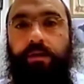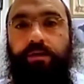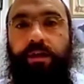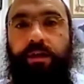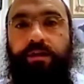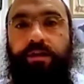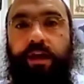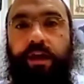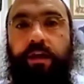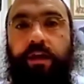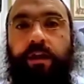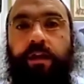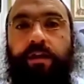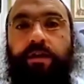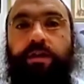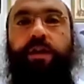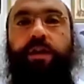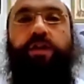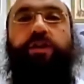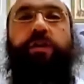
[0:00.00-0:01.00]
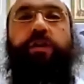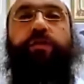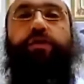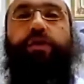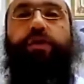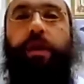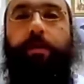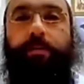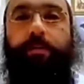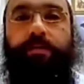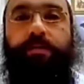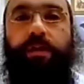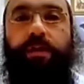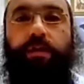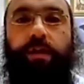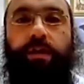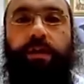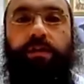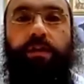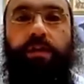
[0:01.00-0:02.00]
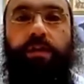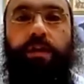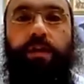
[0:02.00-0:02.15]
they say, Nishtav Shabbos Garet.